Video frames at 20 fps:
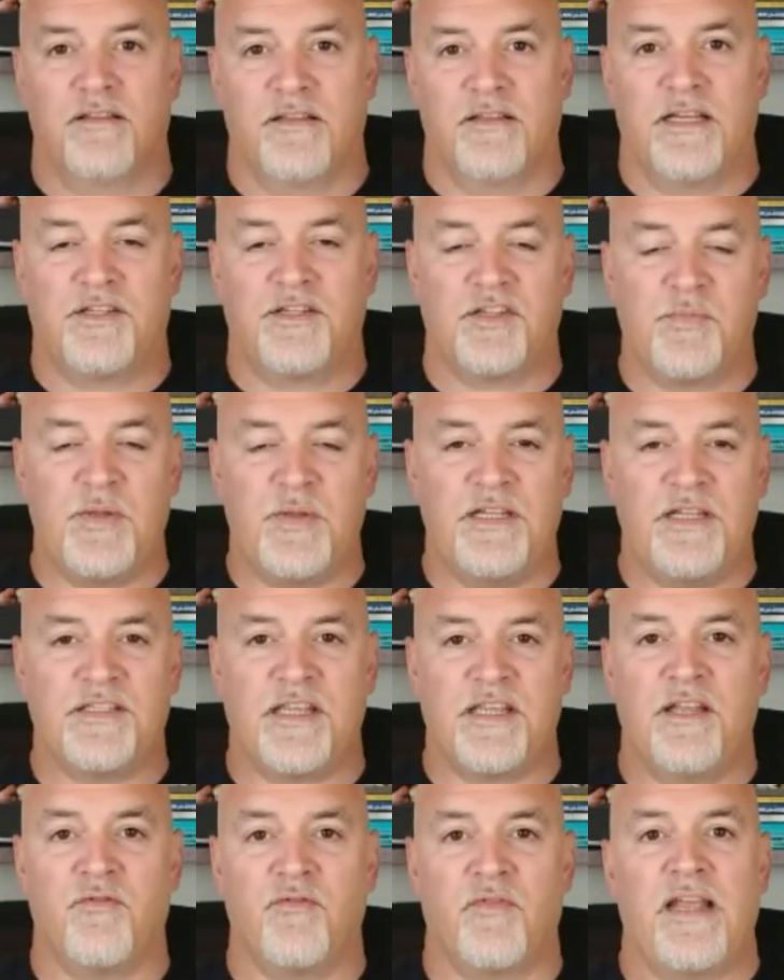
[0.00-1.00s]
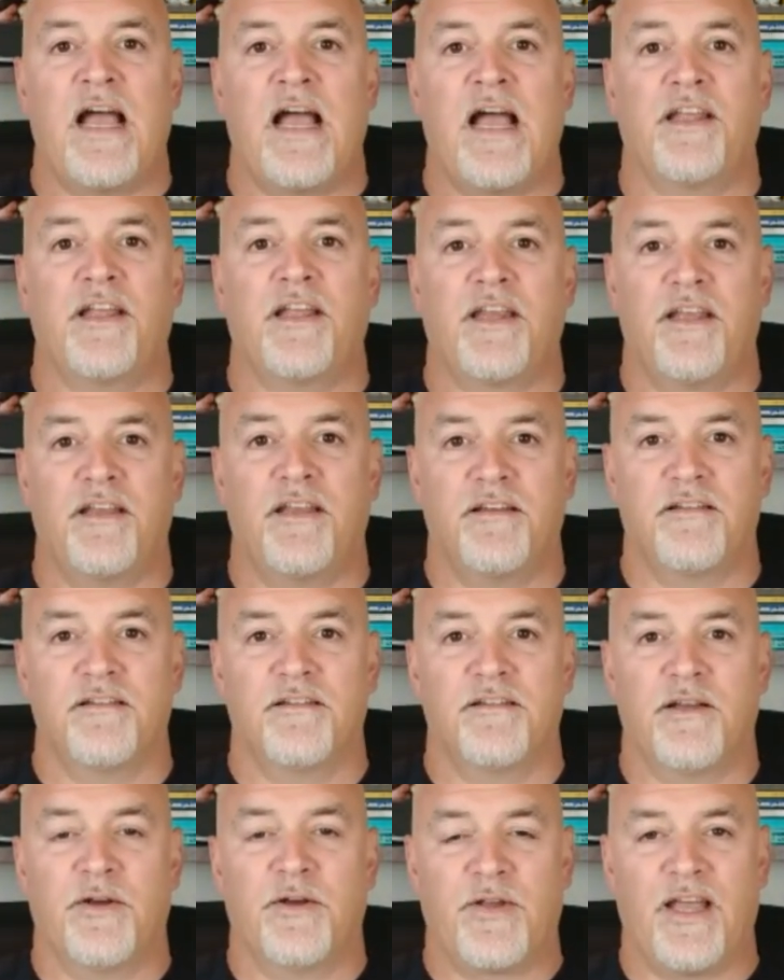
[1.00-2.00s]
that just means in reality,
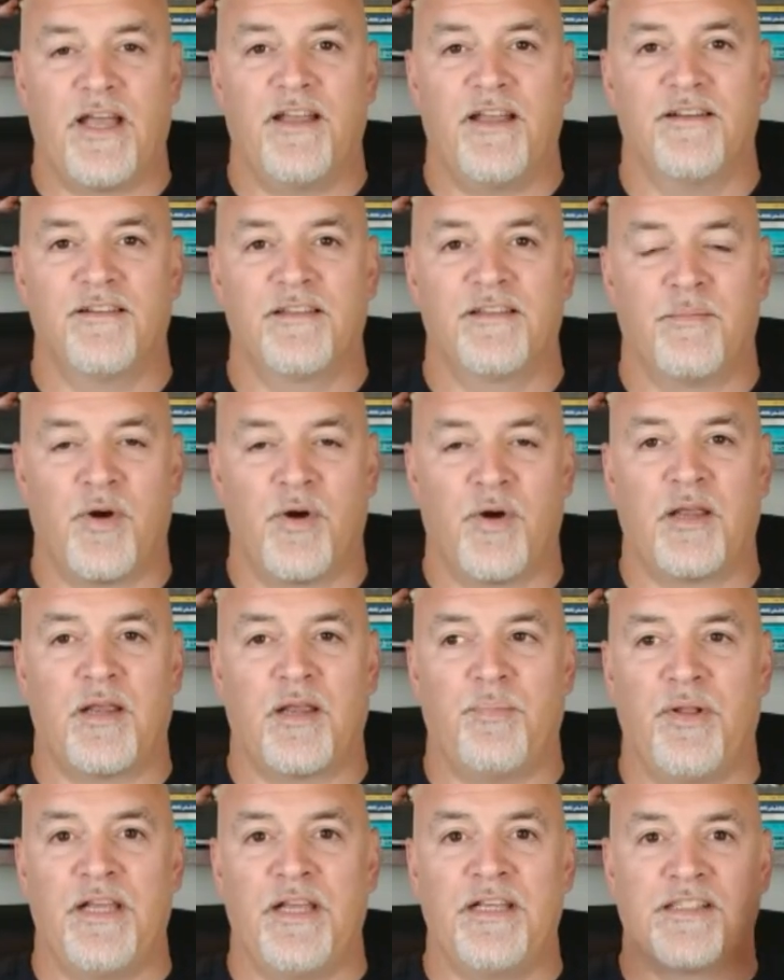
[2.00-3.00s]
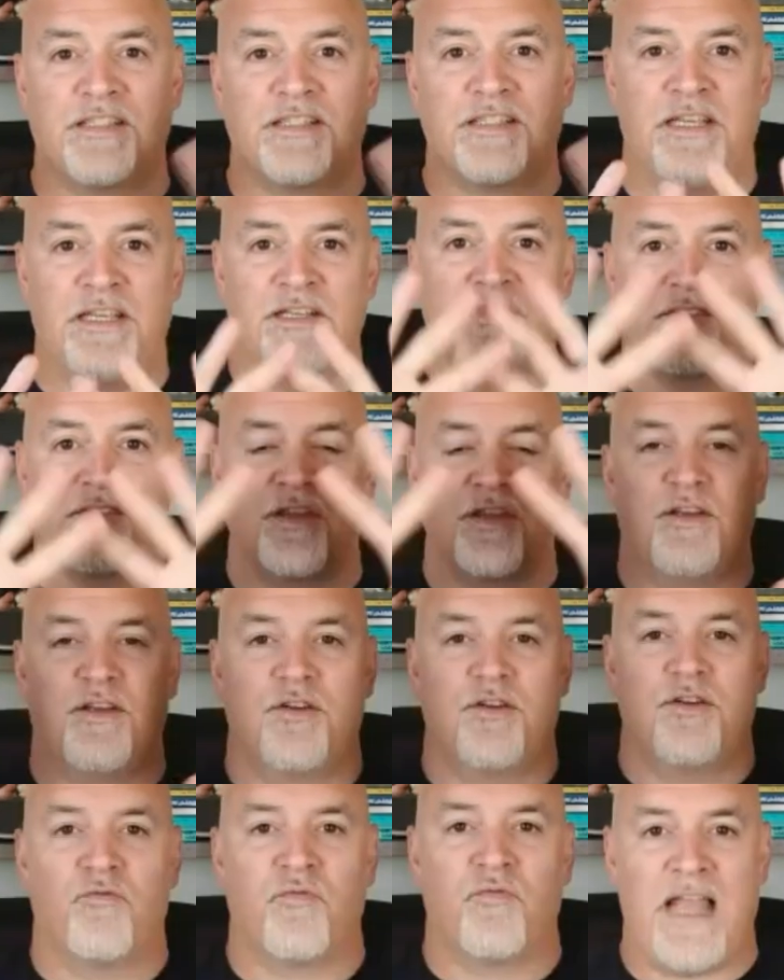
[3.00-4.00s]
okay? The marketplace is
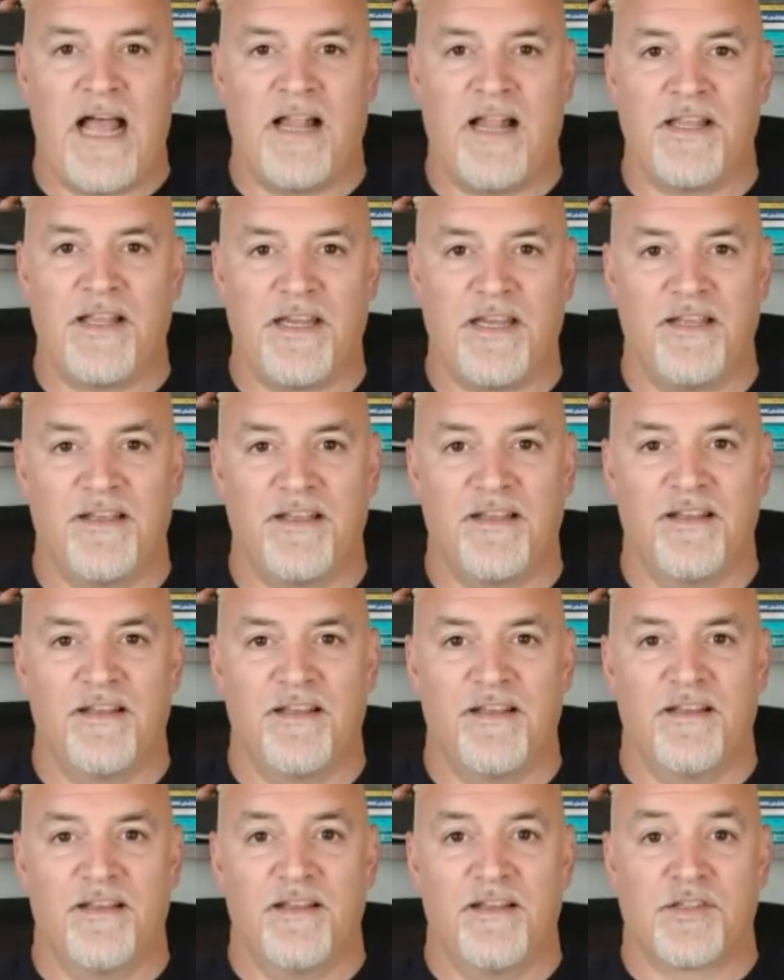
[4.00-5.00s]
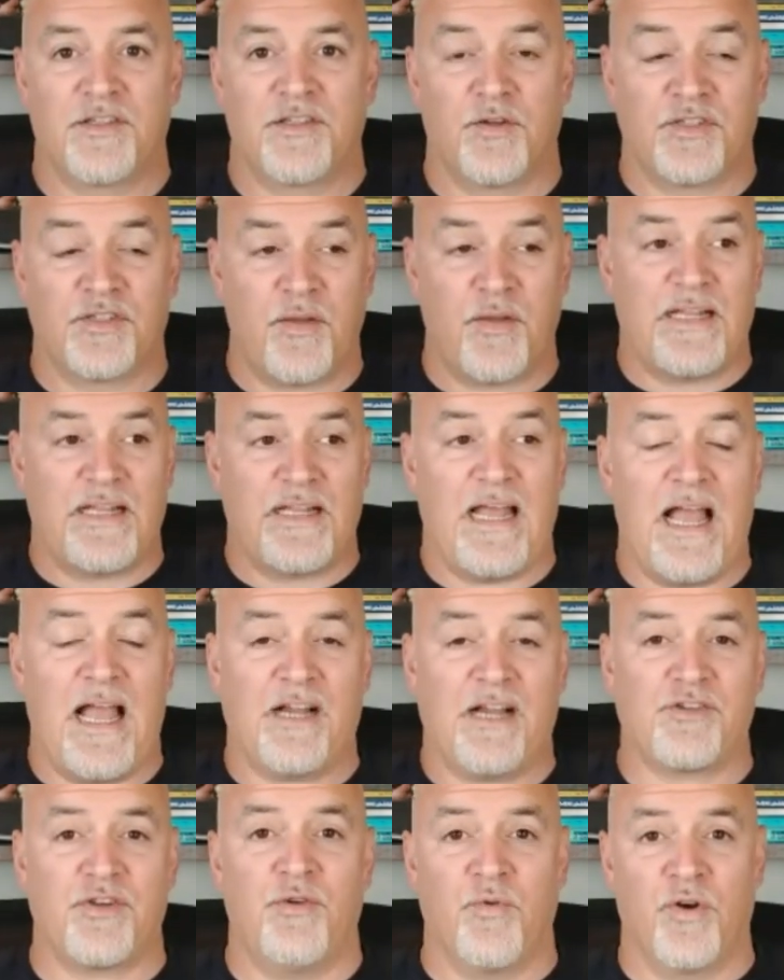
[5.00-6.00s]
reality. So something that
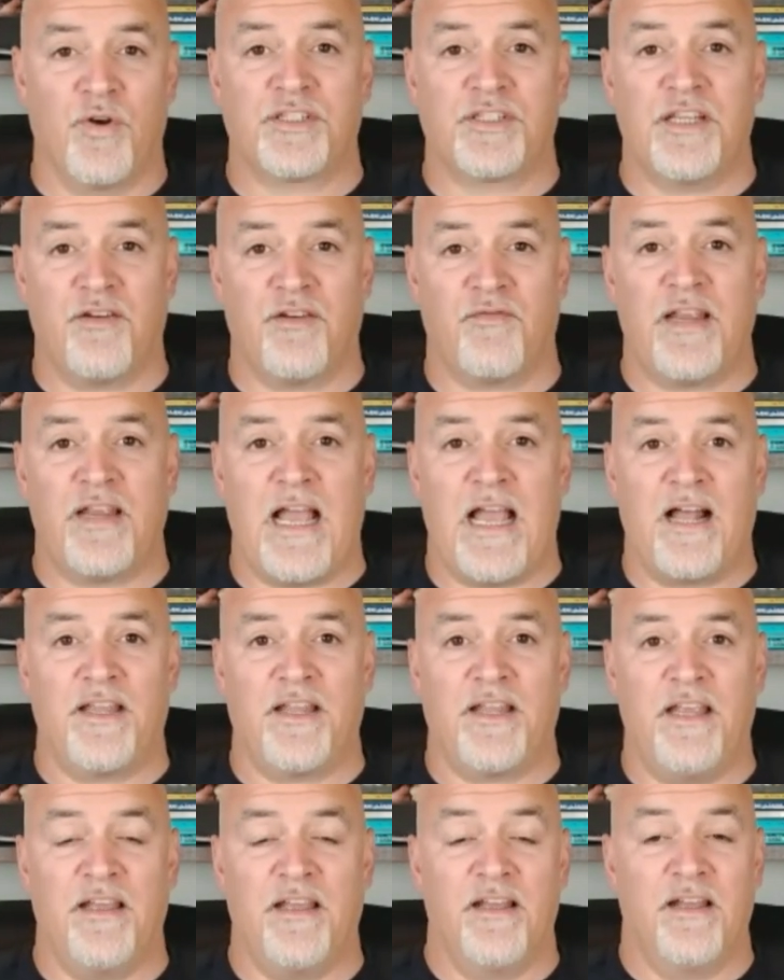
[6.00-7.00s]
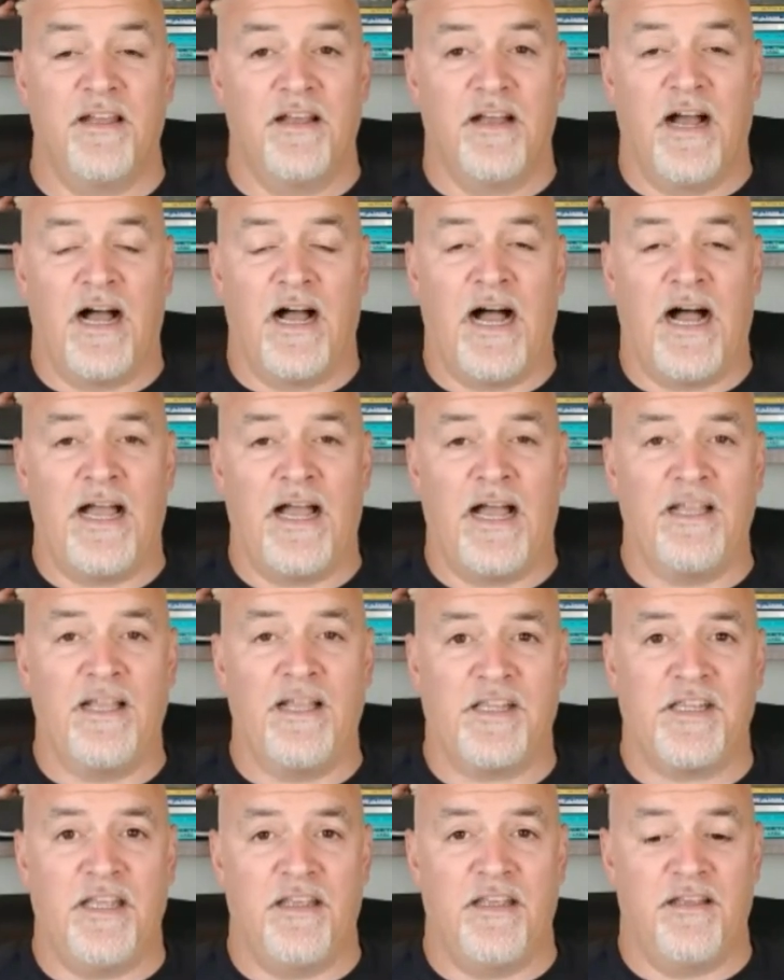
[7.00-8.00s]
actually works in reality,
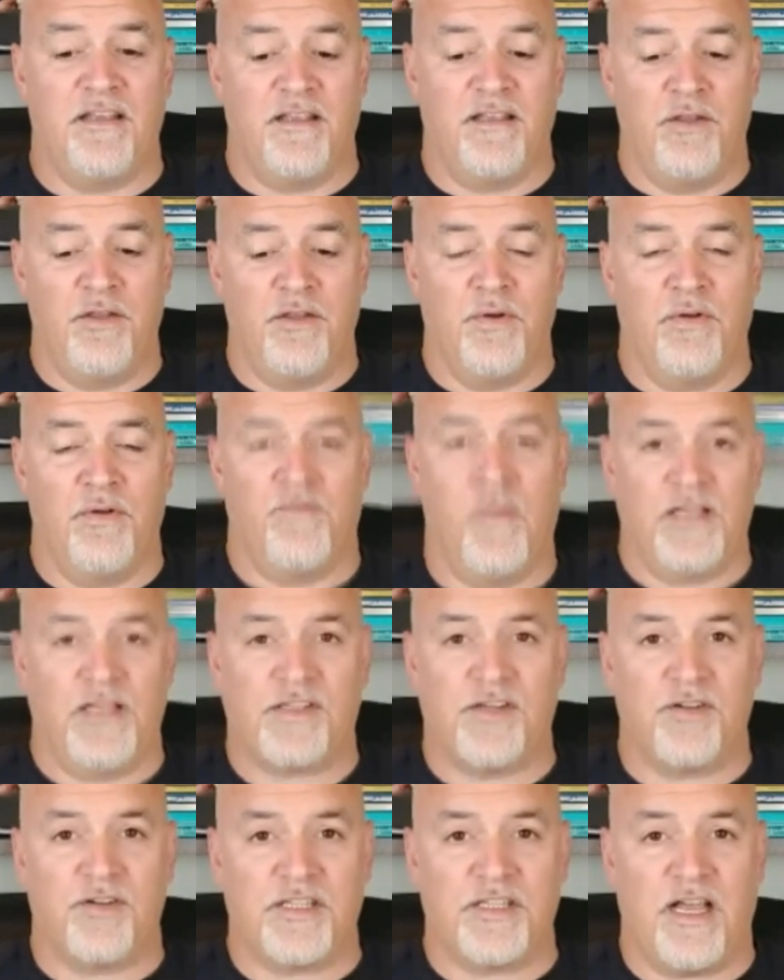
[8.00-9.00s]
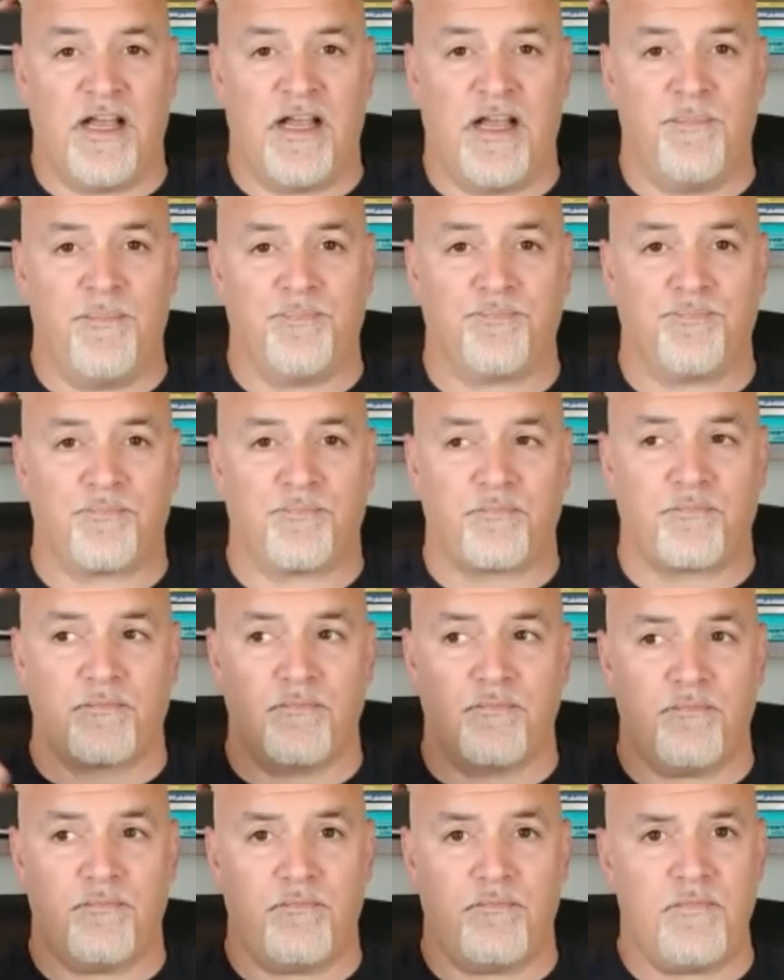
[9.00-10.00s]
ILT, you invest your time,
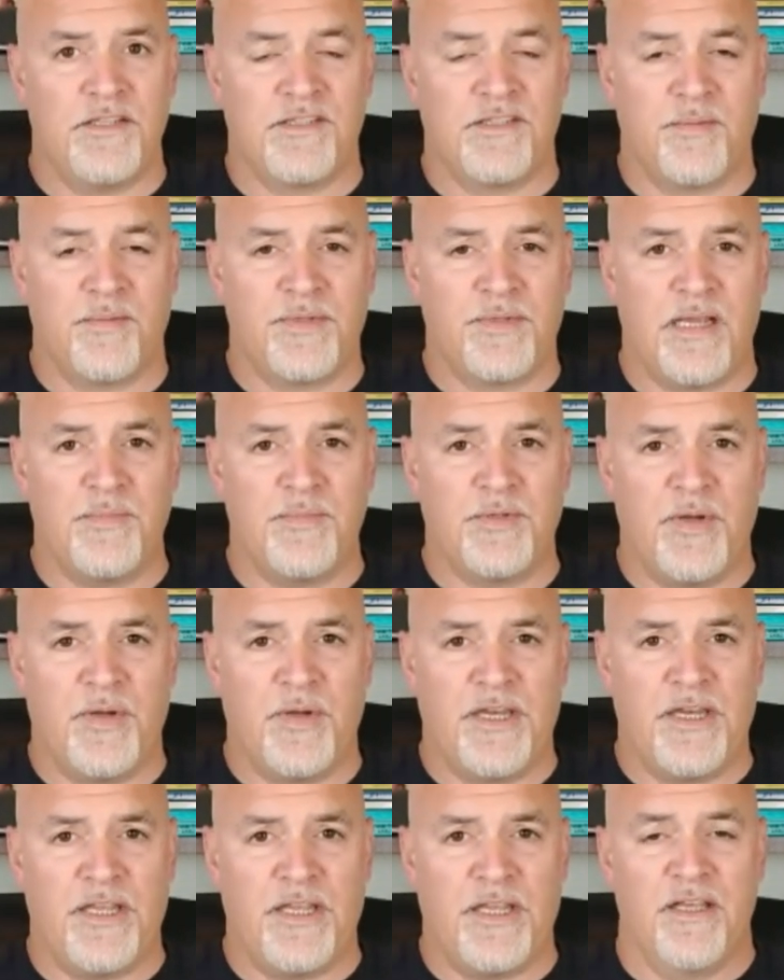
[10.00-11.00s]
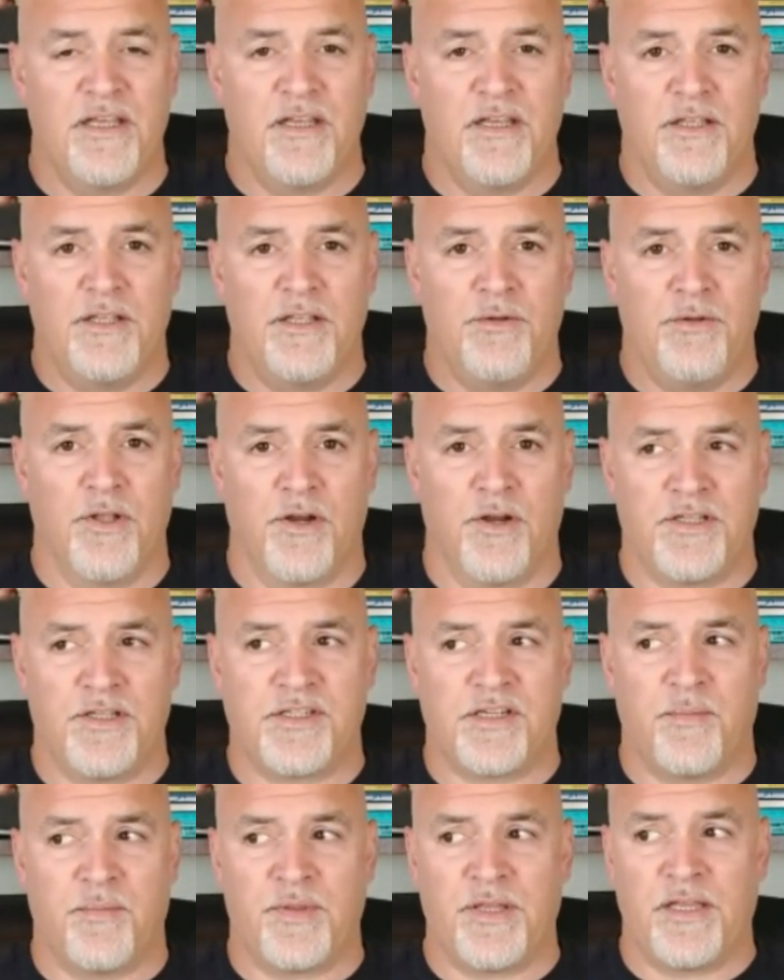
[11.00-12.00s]
sometimes money, you learn
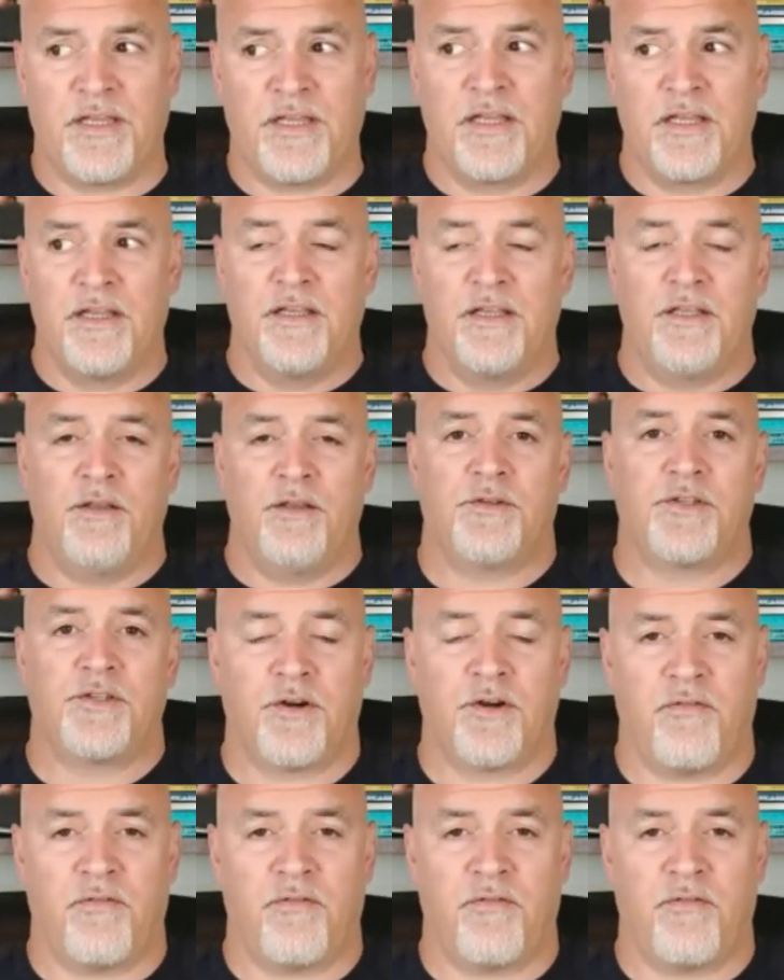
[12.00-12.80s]
something, you turn